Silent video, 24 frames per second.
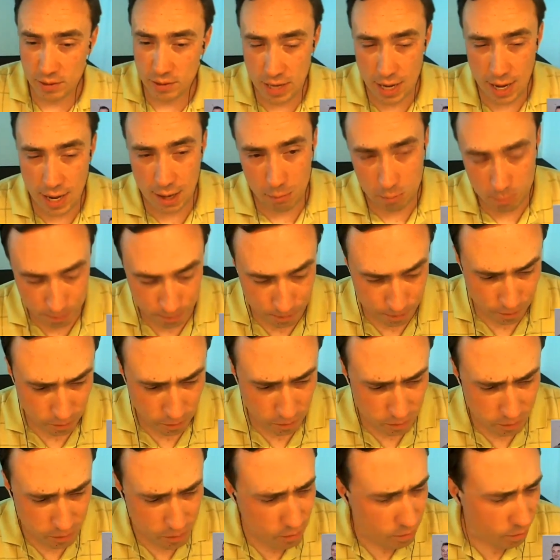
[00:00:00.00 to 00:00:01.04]
Um,
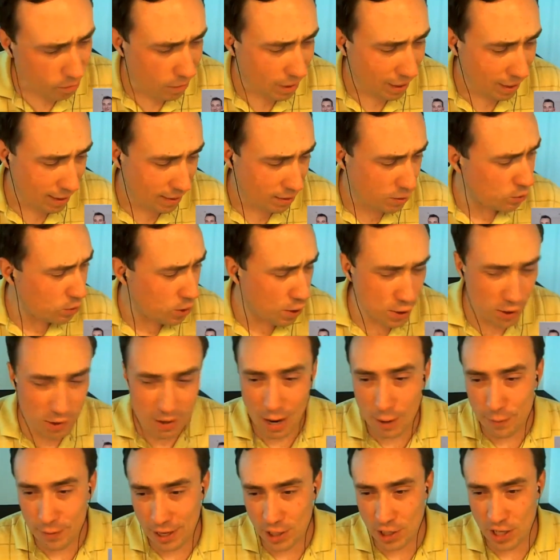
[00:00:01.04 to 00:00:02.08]
and one other
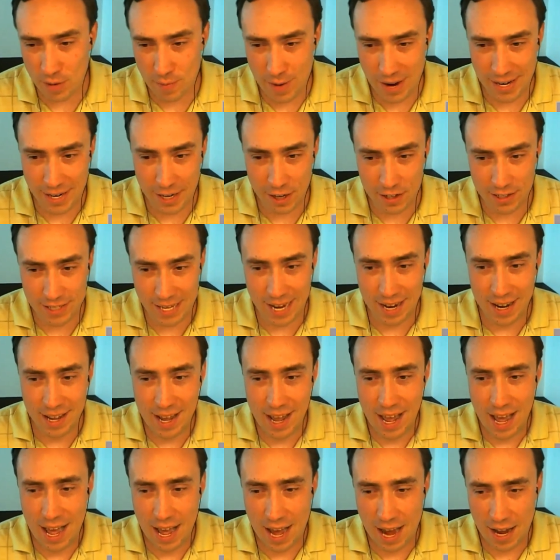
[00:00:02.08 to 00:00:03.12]
clarification I make here is that
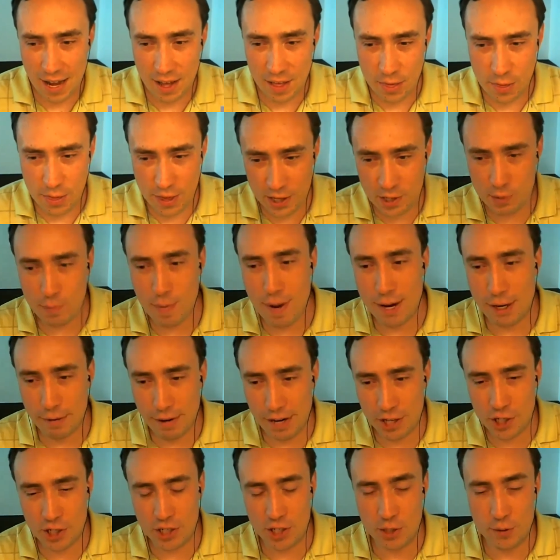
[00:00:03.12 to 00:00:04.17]
this
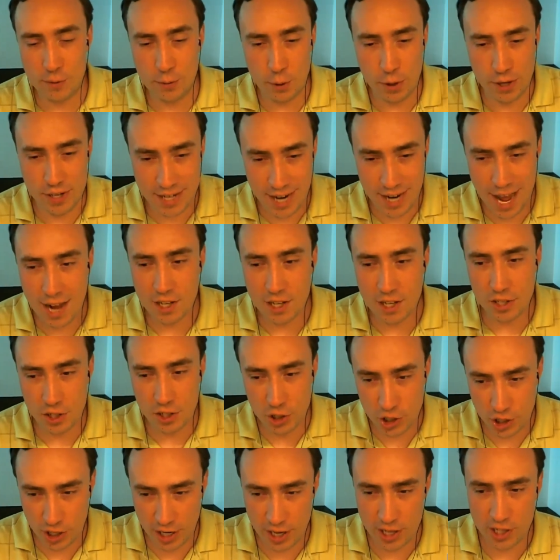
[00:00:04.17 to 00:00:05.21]
migration is for Docs,
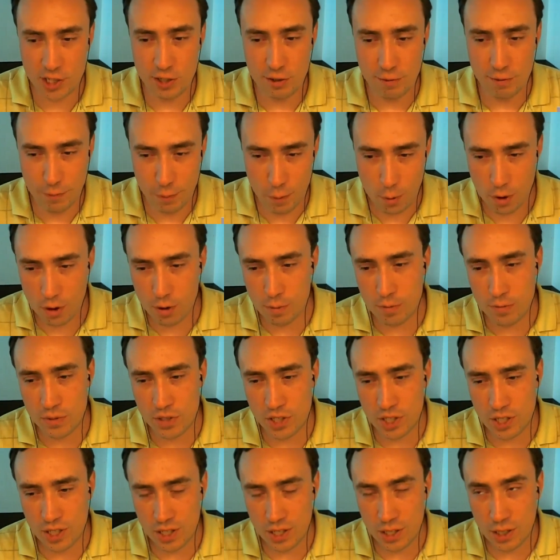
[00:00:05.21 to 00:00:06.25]
Sheets,
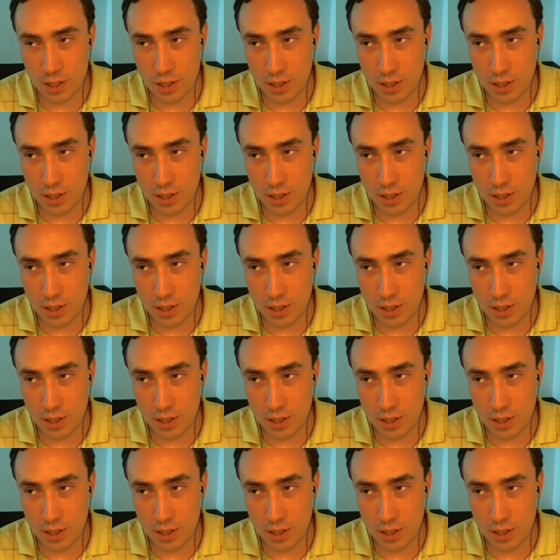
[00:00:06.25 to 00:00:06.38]
Forms,